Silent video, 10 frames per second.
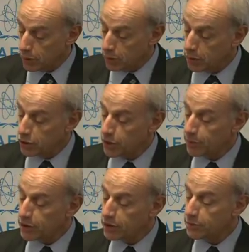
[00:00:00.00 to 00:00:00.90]
the
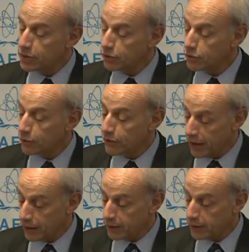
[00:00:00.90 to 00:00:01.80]
Japanese Ministry of
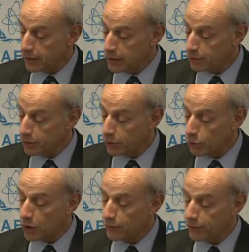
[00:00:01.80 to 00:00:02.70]
Health, Labor and
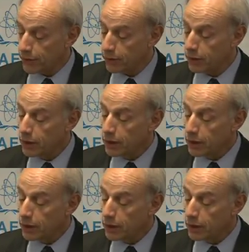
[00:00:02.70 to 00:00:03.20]
Welfare